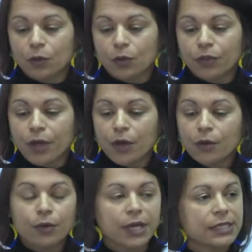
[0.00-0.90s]

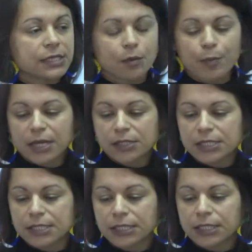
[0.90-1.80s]
Although, as Kopano
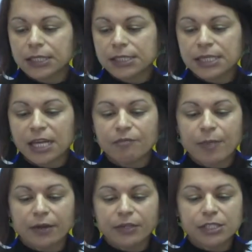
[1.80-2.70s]
said earlier, slave
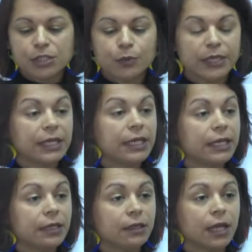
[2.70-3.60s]
marriages were
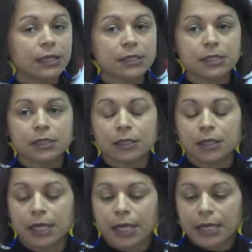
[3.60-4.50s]
illegal until
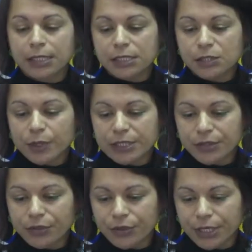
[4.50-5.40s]

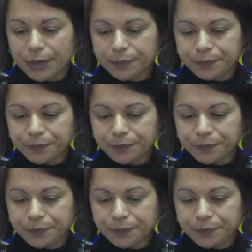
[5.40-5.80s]
1823.